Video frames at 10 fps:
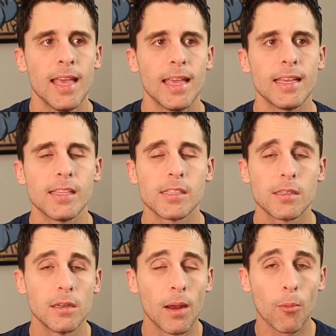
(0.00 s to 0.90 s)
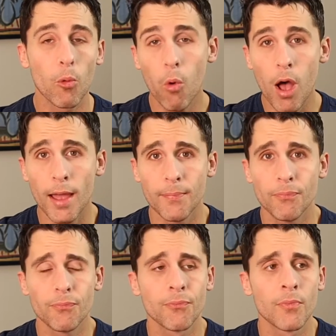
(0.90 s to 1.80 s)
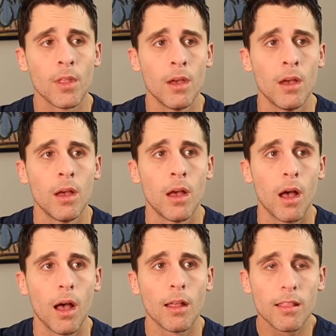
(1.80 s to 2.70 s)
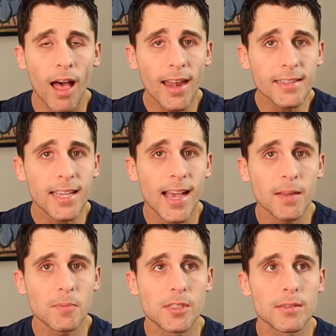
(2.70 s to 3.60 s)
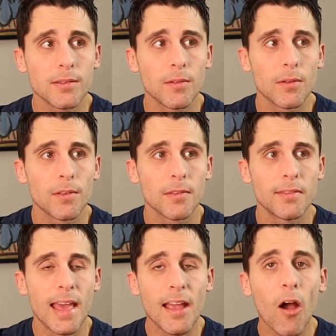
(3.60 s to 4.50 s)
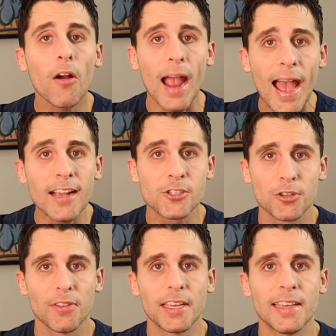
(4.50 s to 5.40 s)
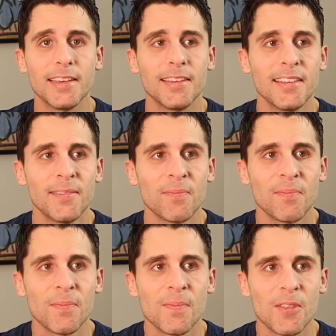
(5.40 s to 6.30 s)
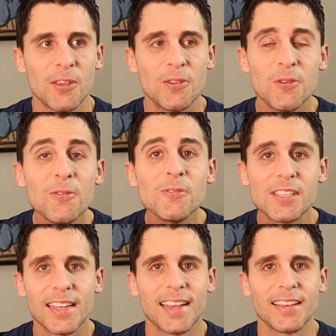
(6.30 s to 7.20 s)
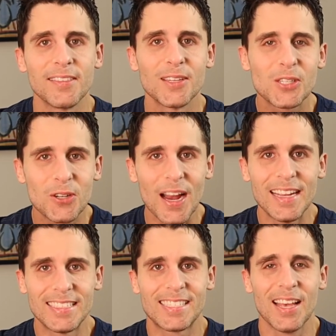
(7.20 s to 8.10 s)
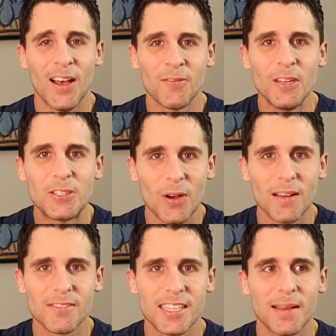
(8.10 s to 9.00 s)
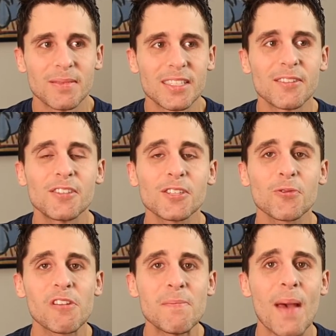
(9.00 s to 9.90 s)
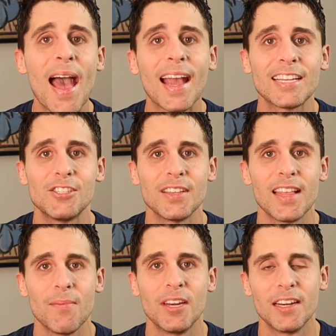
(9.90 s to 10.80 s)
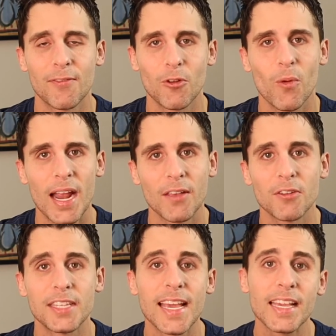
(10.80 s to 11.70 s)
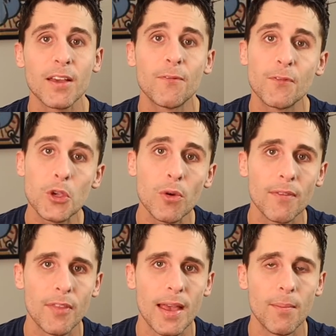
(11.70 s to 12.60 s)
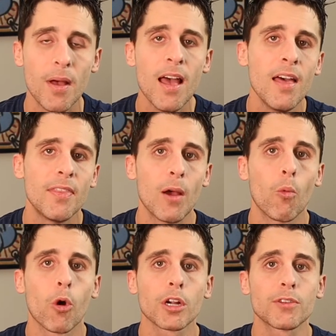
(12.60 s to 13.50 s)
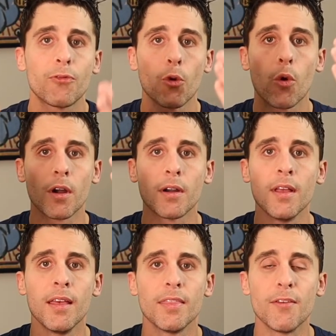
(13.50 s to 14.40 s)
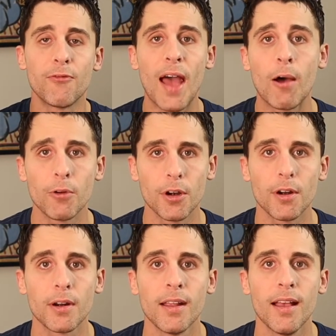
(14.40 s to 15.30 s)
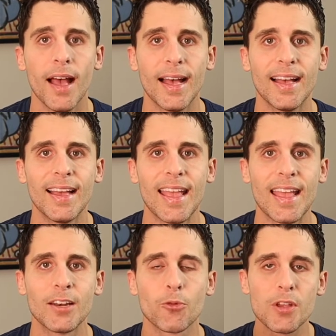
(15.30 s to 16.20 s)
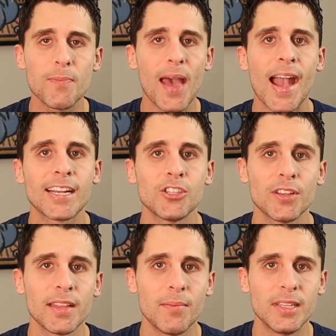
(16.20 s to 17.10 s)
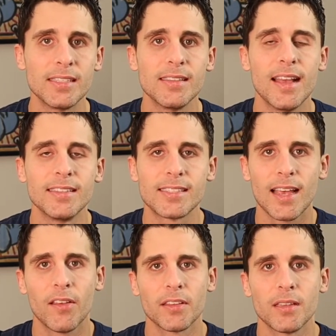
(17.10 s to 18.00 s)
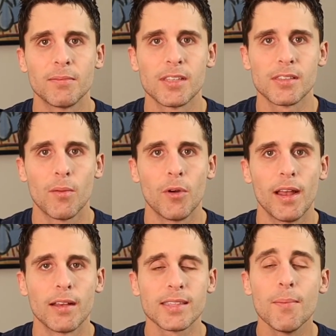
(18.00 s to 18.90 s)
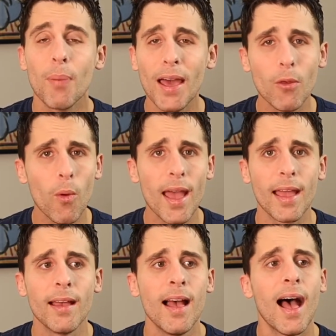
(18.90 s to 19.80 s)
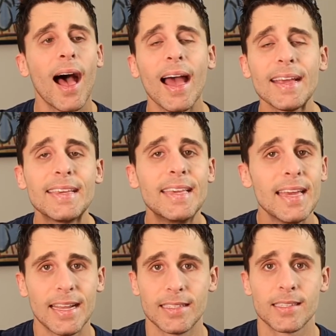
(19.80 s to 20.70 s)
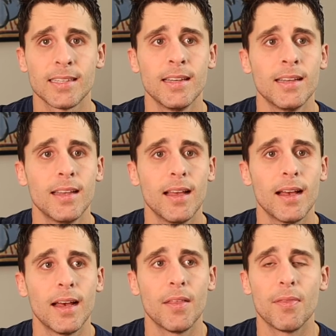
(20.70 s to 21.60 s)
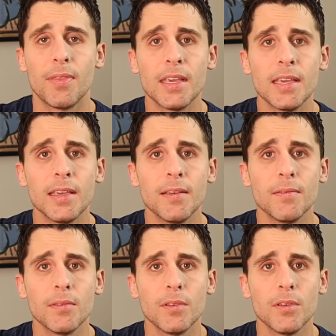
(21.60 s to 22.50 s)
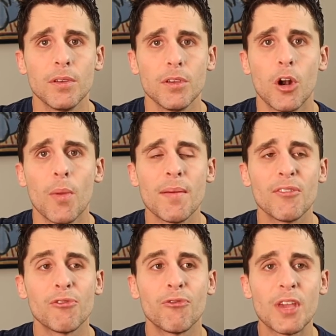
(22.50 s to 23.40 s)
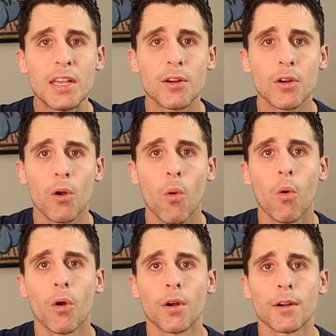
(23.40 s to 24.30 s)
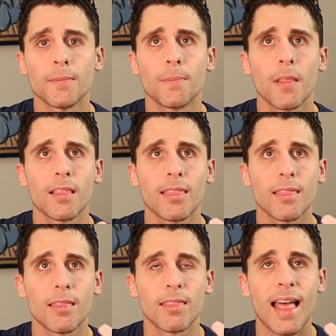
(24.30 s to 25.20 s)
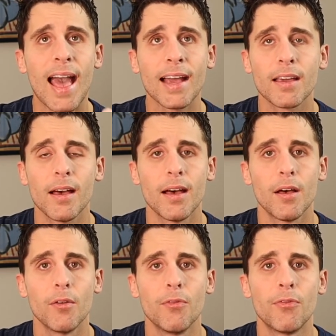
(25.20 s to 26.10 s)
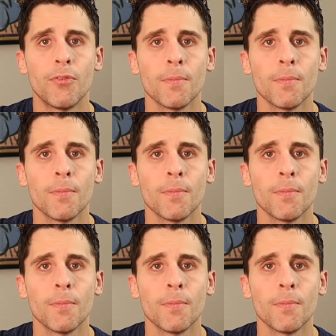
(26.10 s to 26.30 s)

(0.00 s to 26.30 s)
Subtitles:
is, number one, a lot of times they are actually using the traits of the 12 steps. They're just repackaging them in a different way. Or they're taking a few of them that worked for the founder and repackaging them and selling them to someone else. And by the way, I get it. Maybe fear or lack of